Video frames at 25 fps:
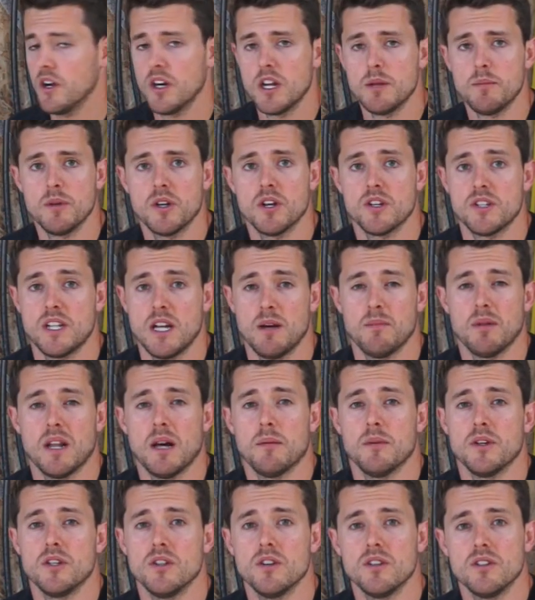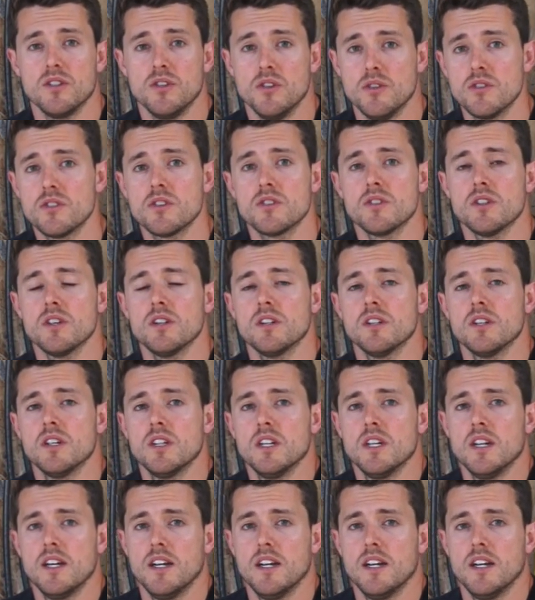only because our plumber uses it,